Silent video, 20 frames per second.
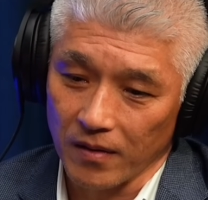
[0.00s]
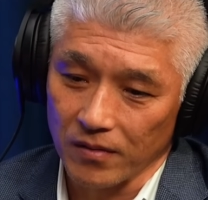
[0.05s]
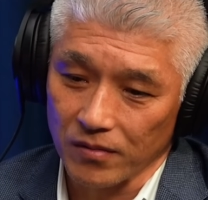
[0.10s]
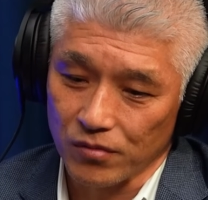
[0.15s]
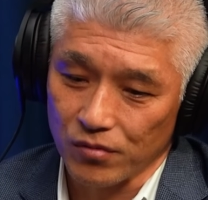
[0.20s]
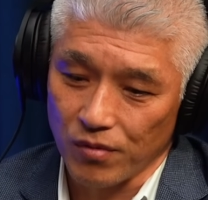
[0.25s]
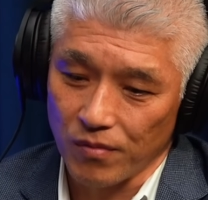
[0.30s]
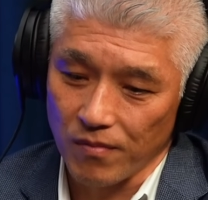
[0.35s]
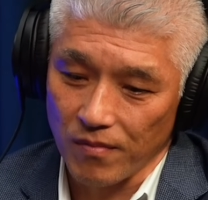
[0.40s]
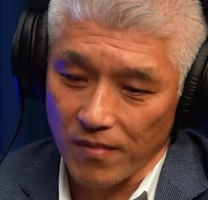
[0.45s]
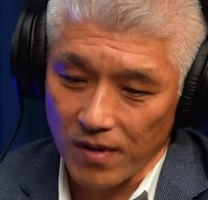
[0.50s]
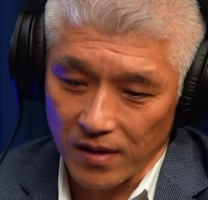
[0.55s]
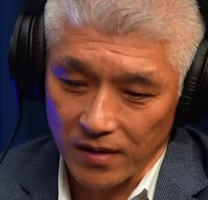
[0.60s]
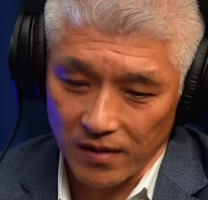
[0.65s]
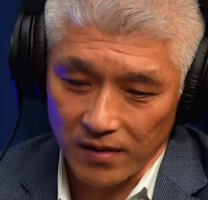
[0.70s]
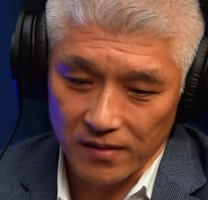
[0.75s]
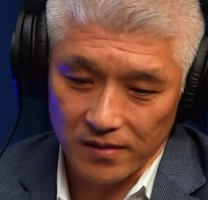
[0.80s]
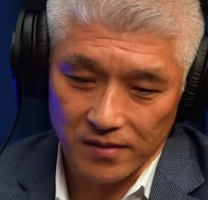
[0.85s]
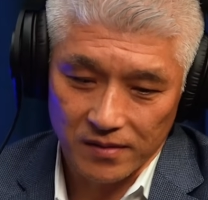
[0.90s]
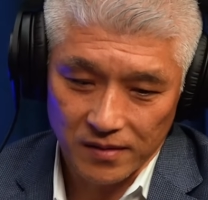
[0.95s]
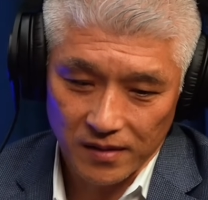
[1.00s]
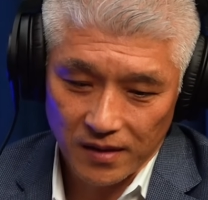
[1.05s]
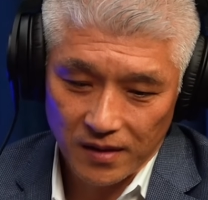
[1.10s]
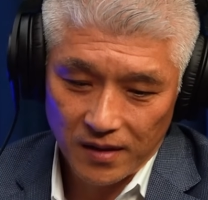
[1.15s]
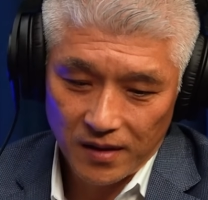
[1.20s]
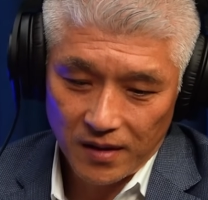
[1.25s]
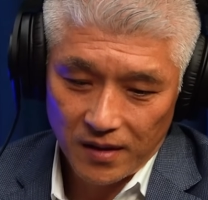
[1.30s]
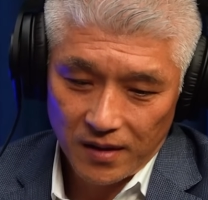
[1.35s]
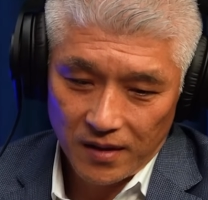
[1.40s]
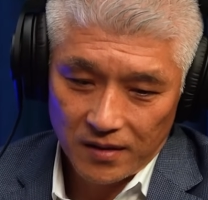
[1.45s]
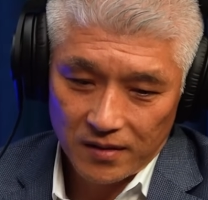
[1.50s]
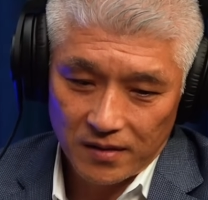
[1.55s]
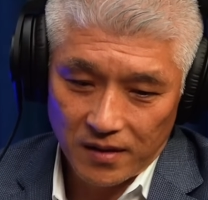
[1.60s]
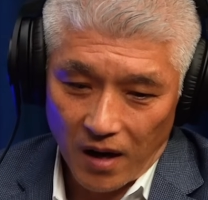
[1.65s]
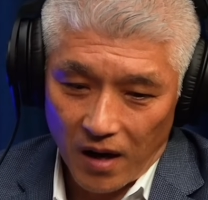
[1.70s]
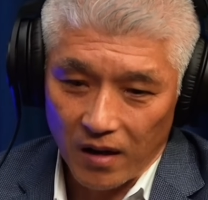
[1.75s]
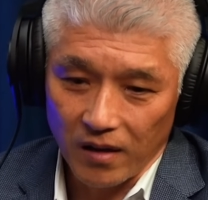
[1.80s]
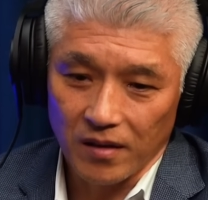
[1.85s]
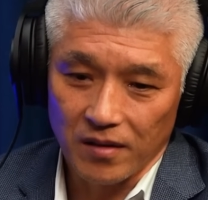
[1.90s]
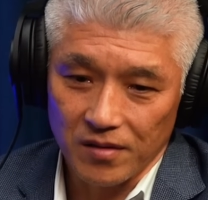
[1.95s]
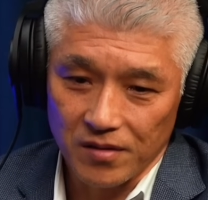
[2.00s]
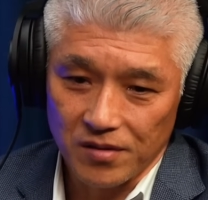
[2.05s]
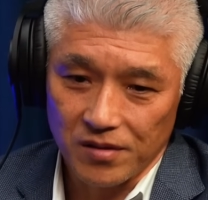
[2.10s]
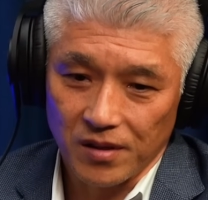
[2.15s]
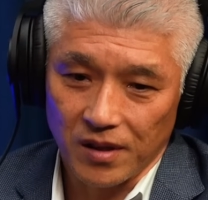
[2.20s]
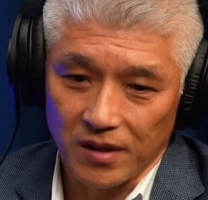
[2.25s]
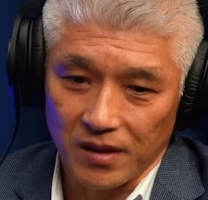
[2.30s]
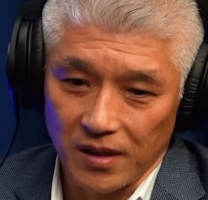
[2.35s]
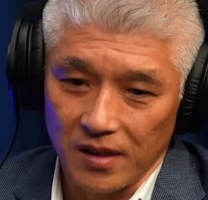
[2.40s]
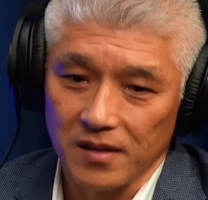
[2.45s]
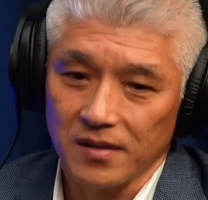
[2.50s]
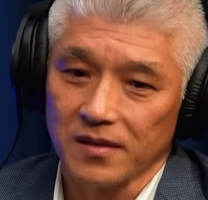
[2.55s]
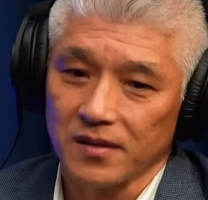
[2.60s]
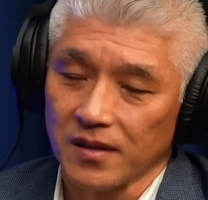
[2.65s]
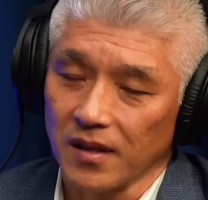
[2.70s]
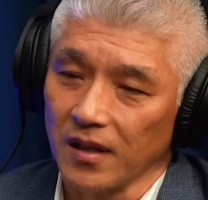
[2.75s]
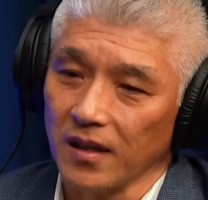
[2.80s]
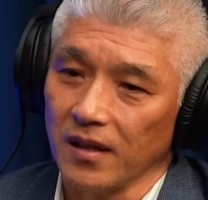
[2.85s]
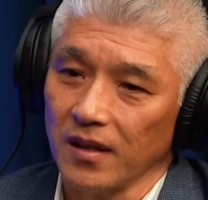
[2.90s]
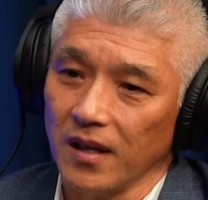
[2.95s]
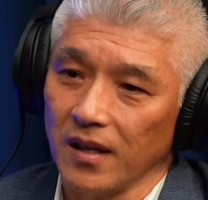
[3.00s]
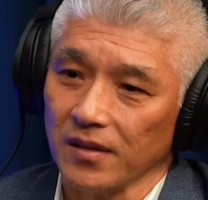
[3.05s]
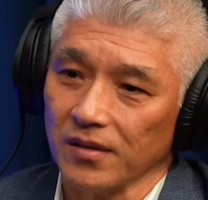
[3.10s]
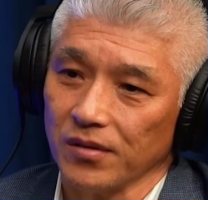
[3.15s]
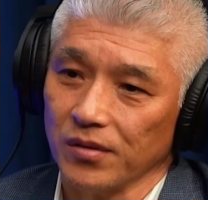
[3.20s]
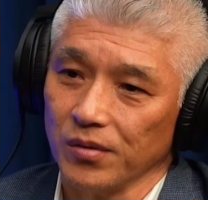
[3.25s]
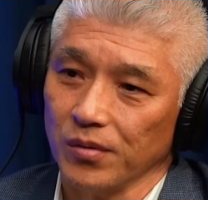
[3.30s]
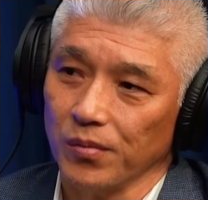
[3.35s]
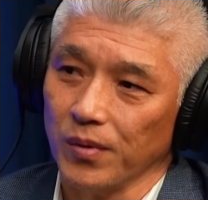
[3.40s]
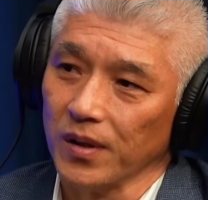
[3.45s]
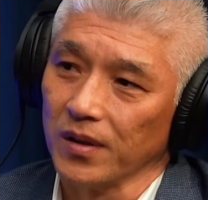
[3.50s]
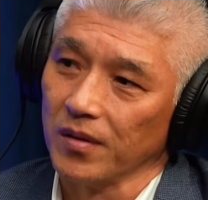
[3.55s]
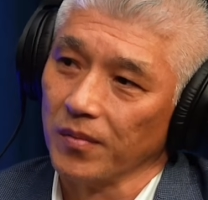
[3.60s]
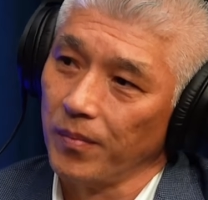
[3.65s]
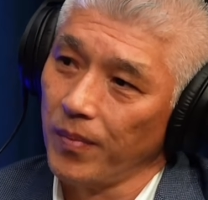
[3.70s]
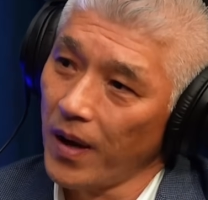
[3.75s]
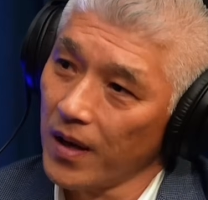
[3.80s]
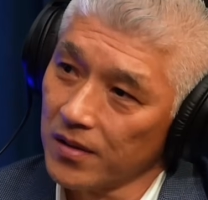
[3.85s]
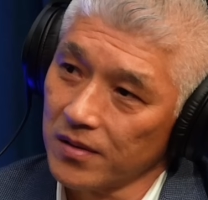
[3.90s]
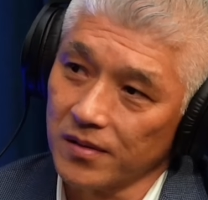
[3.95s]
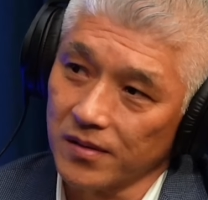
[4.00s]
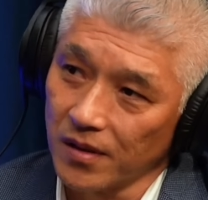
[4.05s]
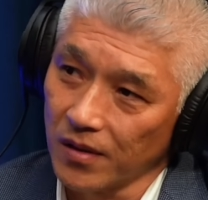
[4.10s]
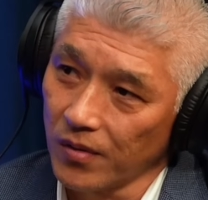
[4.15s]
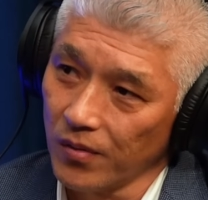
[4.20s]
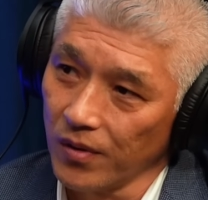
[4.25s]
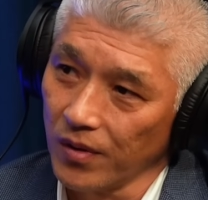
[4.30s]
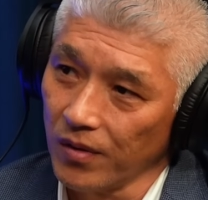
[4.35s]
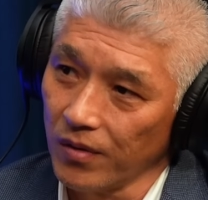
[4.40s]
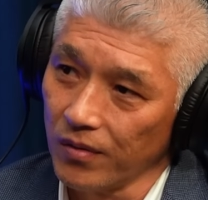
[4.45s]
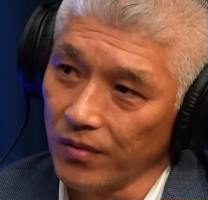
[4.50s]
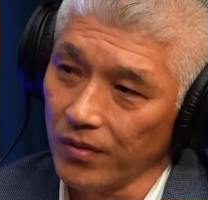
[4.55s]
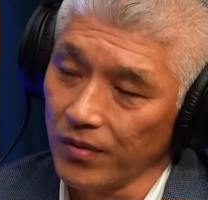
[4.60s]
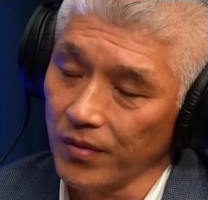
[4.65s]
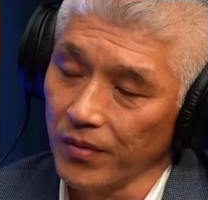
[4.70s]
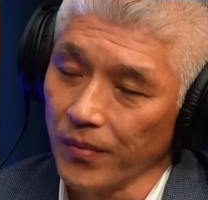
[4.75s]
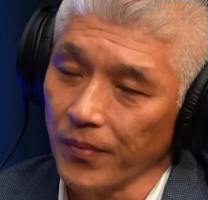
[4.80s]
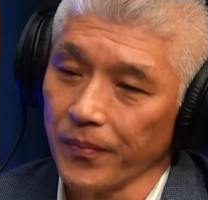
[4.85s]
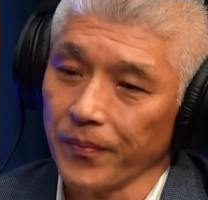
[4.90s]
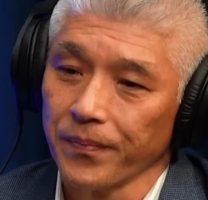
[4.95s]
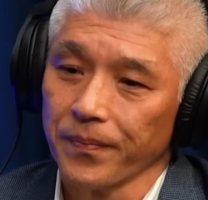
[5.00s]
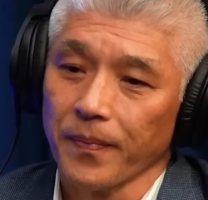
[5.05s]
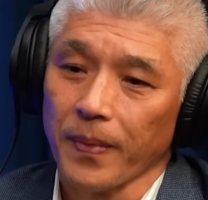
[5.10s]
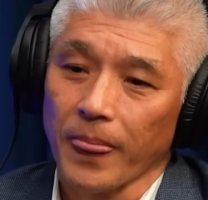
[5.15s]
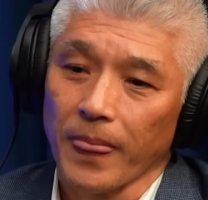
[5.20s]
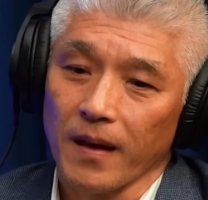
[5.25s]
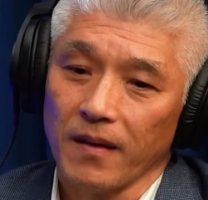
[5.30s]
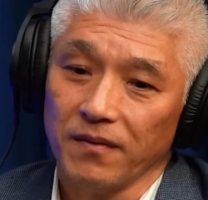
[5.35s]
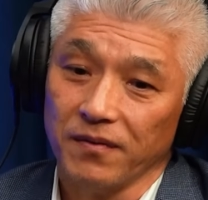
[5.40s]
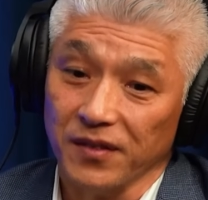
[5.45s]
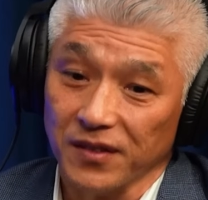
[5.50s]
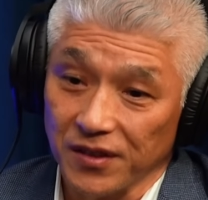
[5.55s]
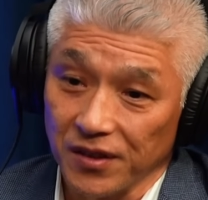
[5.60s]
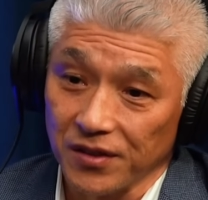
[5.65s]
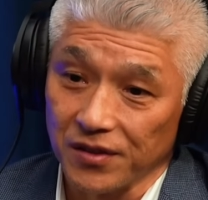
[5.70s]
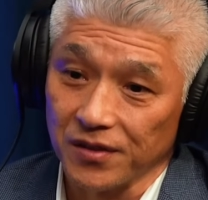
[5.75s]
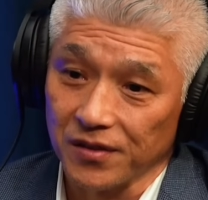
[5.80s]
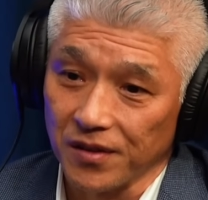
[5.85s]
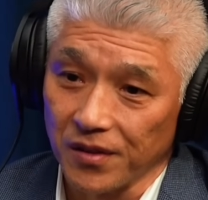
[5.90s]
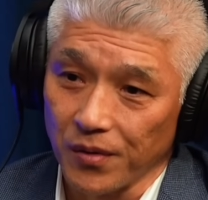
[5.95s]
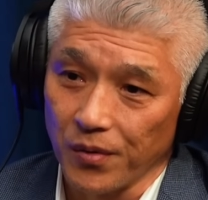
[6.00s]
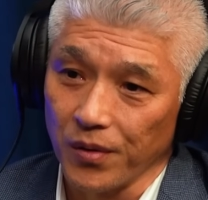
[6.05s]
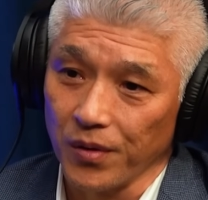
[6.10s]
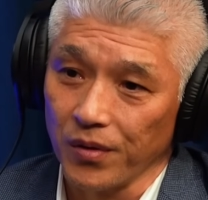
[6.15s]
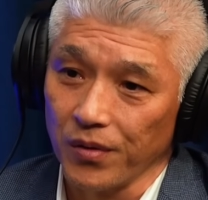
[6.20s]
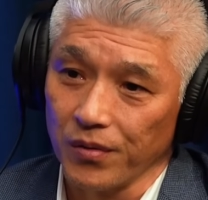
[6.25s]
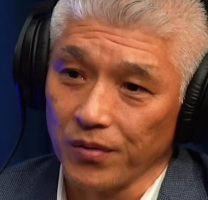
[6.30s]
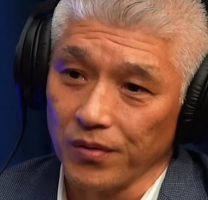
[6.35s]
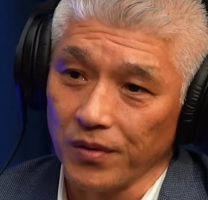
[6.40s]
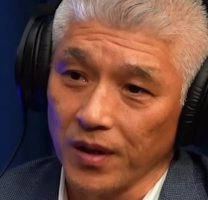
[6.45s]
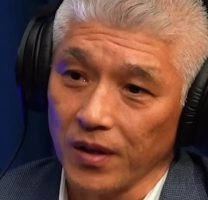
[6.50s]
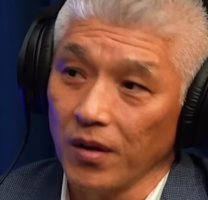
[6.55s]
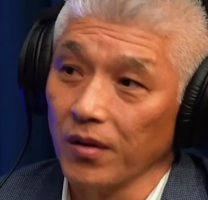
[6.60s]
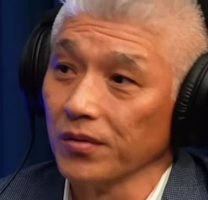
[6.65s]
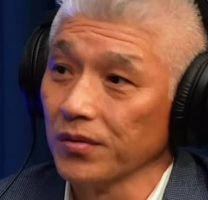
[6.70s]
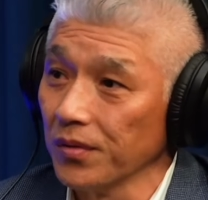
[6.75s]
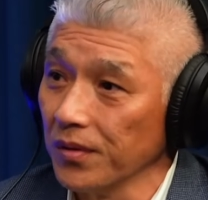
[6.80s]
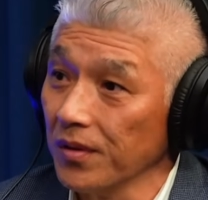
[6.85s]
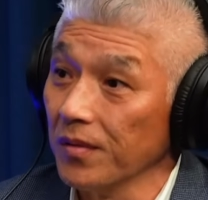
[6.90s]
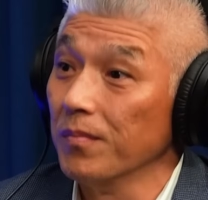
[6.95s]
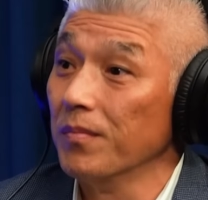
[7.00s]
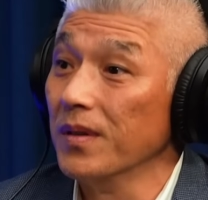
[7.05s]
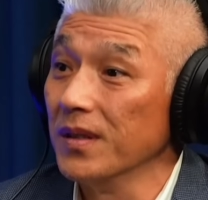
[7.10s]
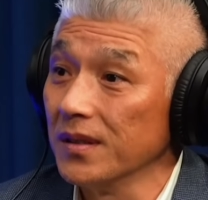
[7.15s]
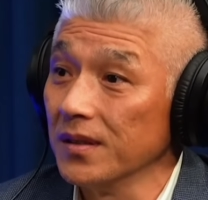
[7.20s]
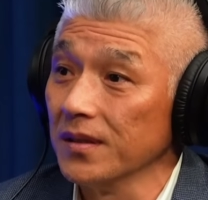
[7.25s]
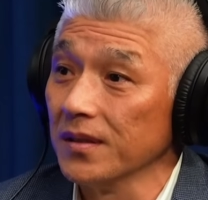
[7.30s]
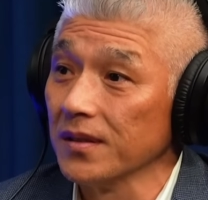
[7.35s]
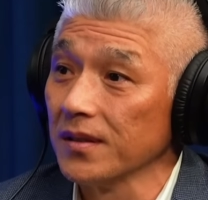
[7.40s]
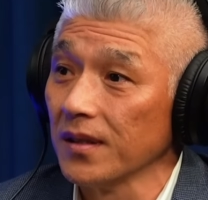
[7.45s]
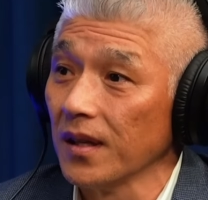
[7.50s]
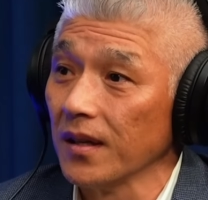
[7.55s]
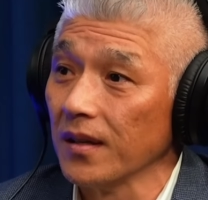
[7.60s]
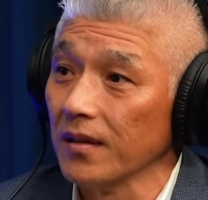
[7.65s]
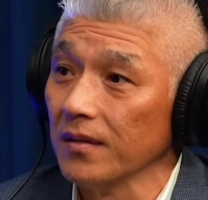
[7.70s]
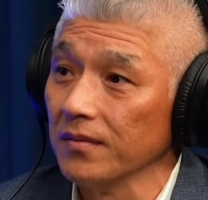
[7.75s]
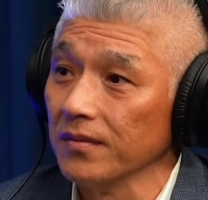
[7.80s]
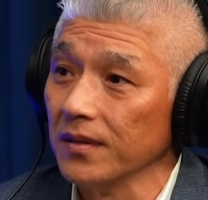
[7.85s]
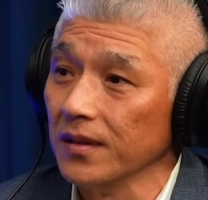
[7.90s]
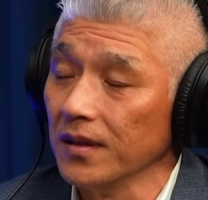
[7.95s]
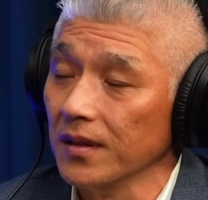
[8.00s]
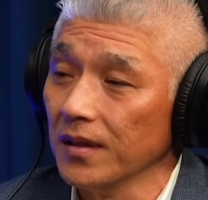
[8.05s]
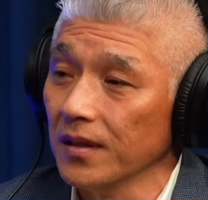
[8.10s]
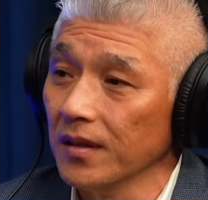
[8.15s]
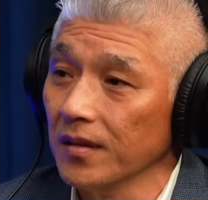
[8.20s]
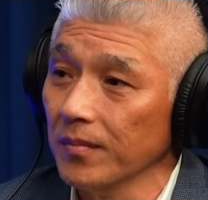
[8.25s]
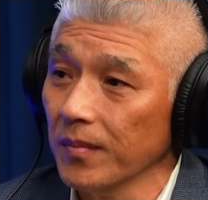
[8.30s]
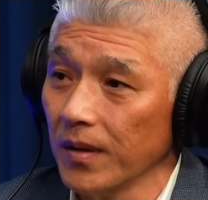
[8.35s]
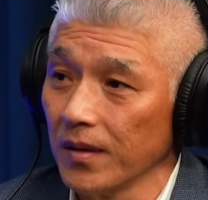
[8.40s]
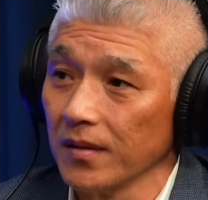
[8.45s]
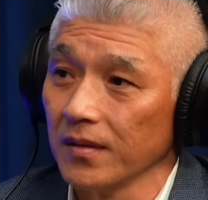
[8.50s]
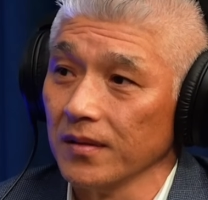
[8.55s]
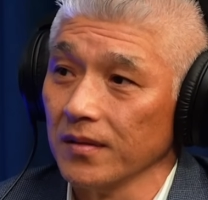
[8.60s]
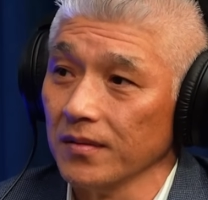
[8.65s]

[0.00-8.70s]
tremendous knowledge and insight as to what the patients are going through, physicians are going through, and also in the business side of the medical